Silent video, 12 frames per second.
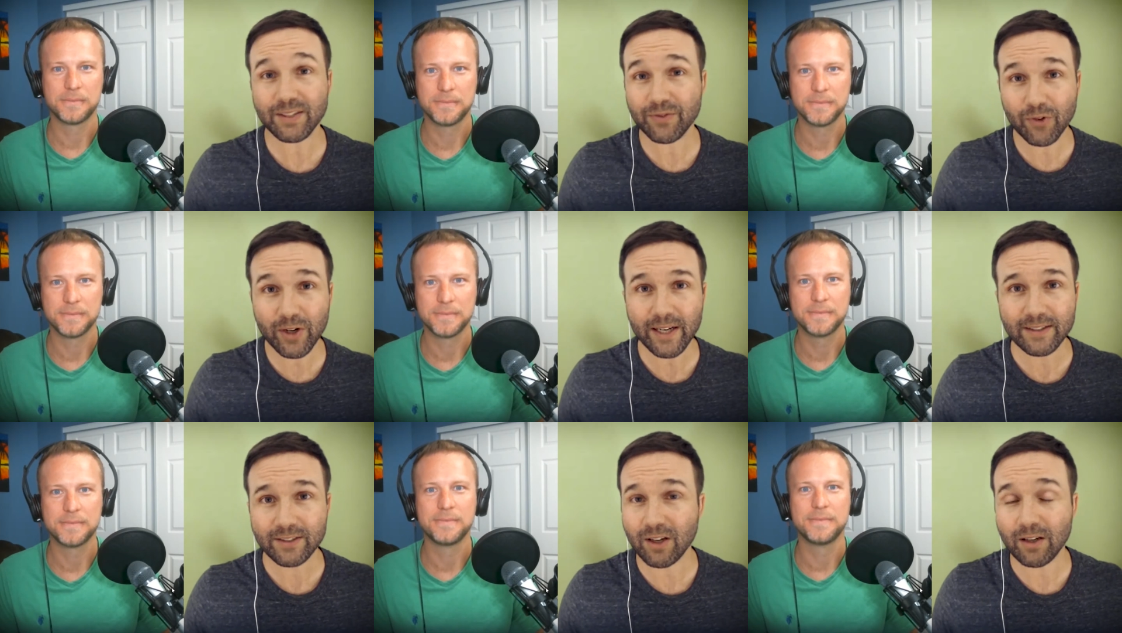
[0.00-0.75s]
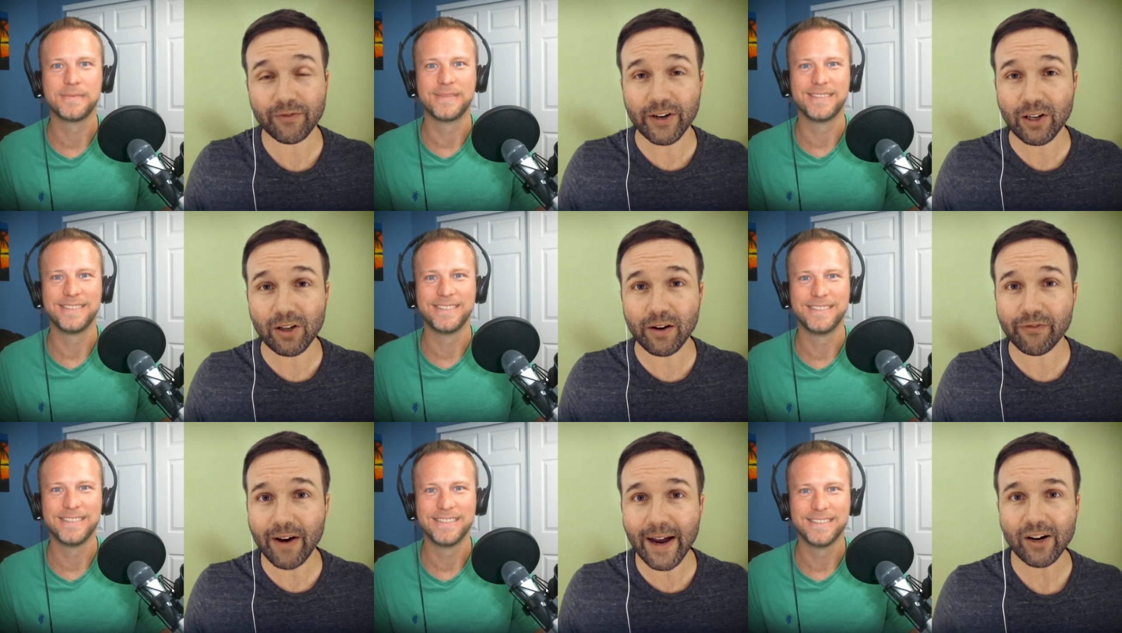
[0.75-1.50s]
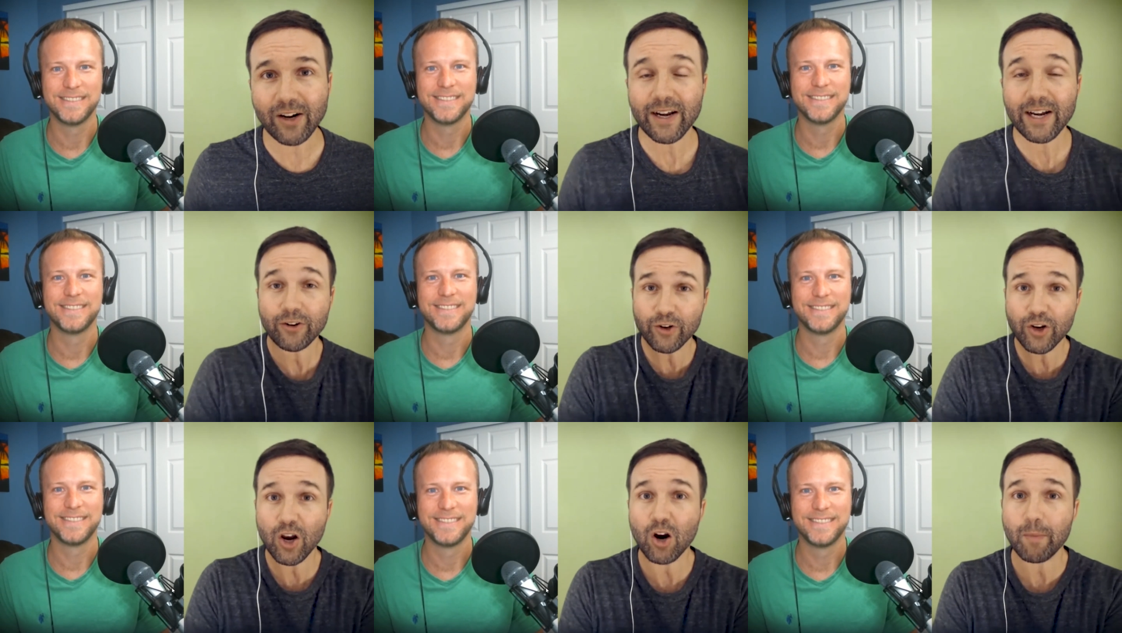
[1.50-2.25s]
Speaker 1: it's free. It's called Funnel on Fire. Here
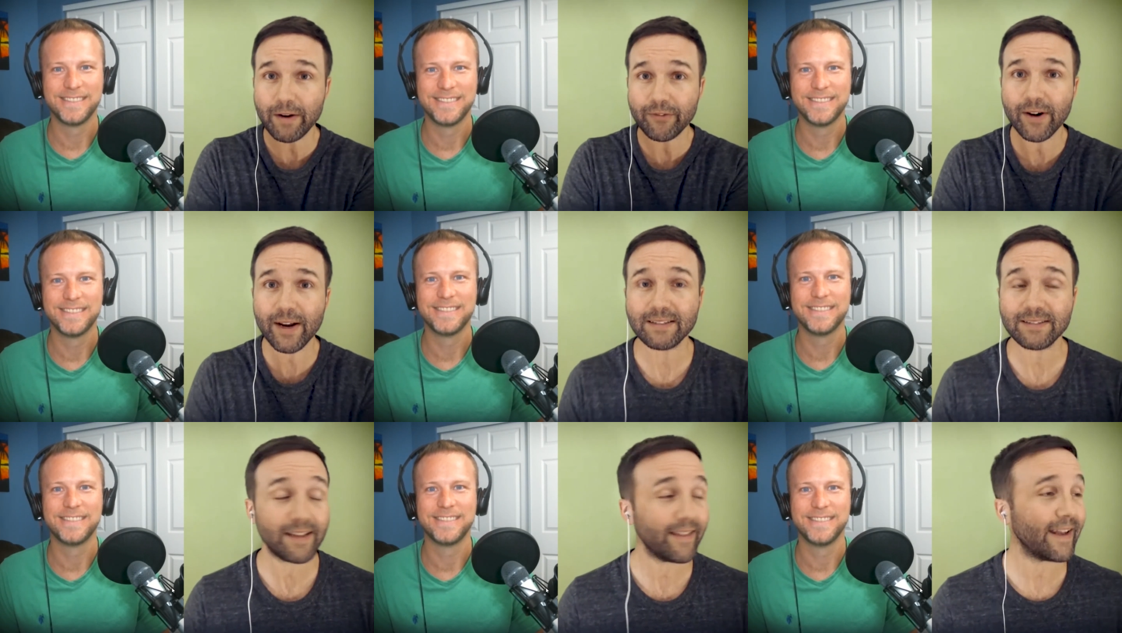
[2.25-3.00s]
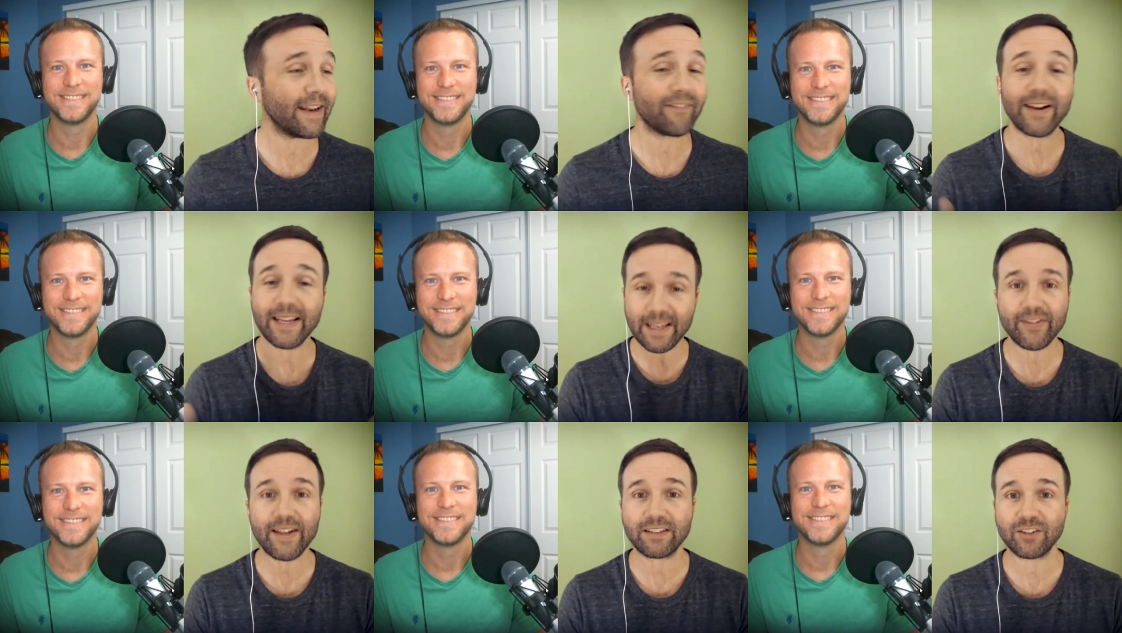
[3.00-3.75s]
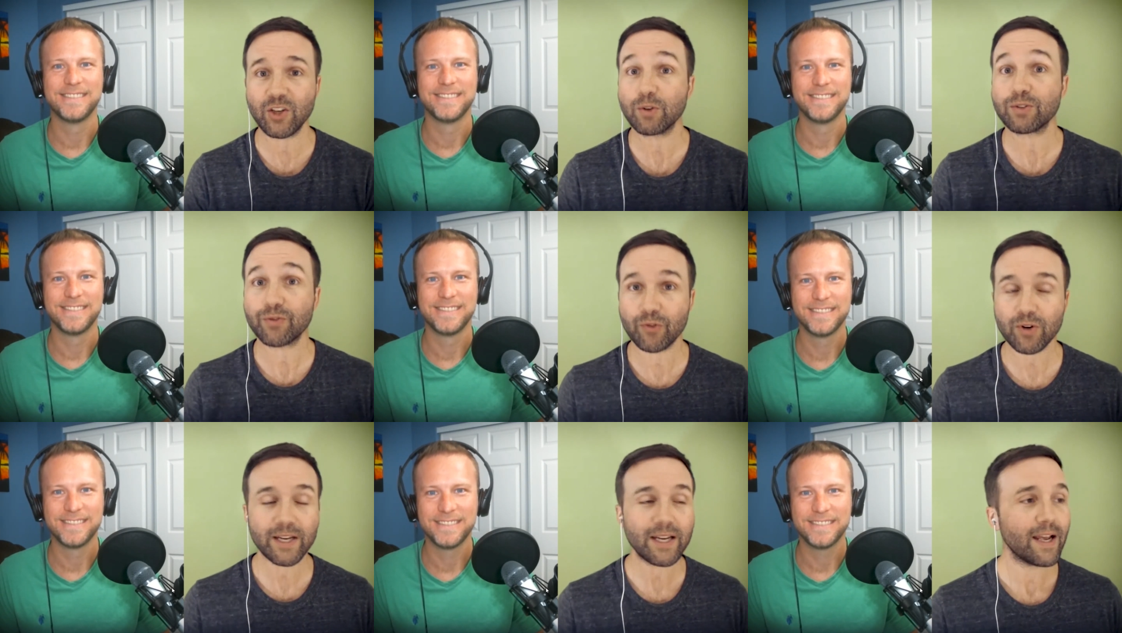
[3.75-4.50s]
you go, my friend. And then if I give that to you, it's
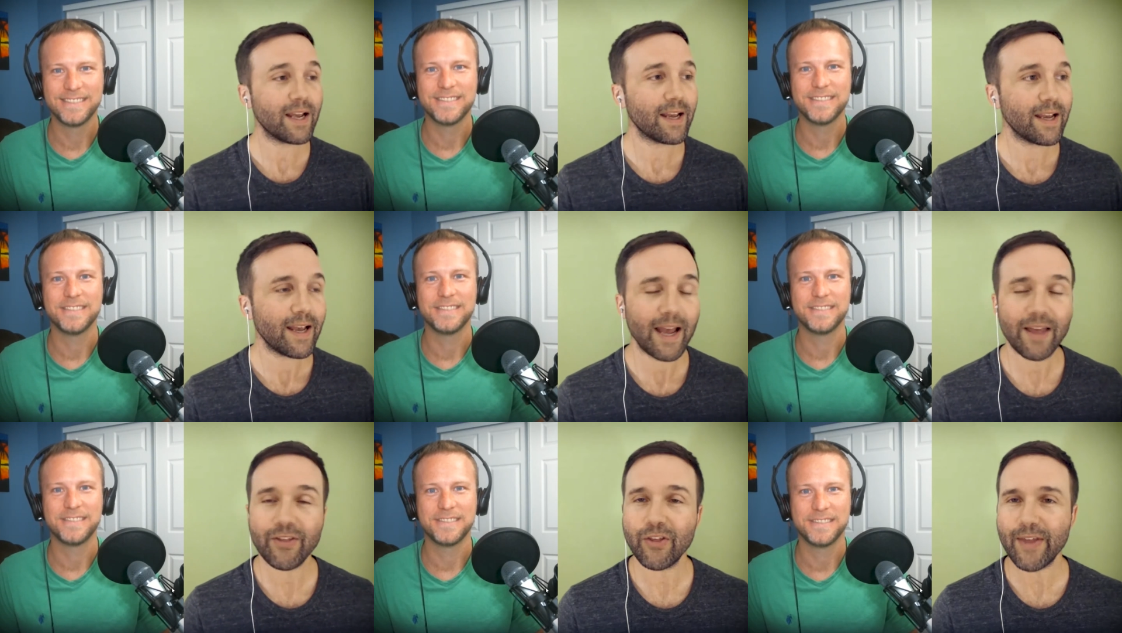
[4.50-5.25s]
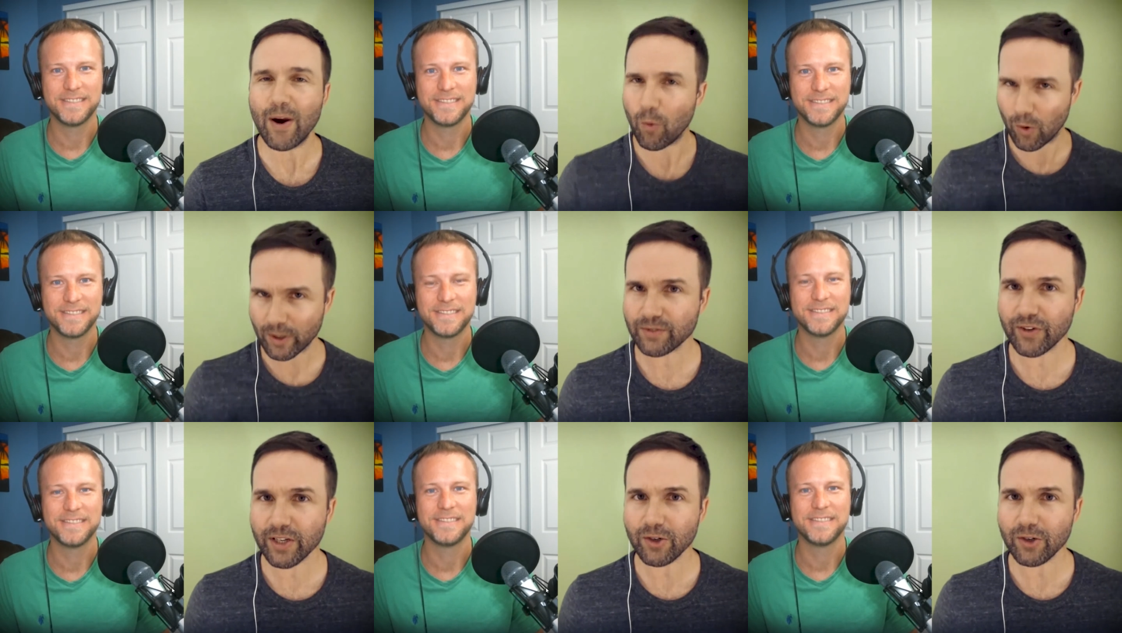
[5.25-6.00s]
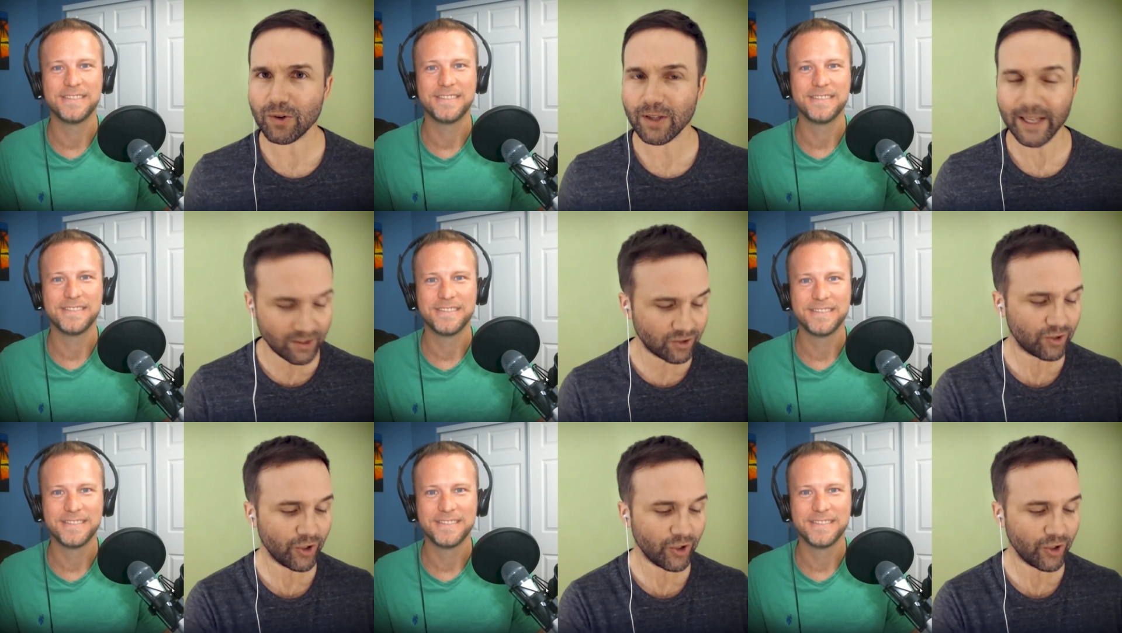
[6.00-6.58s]
free. And then that works for you. Like, do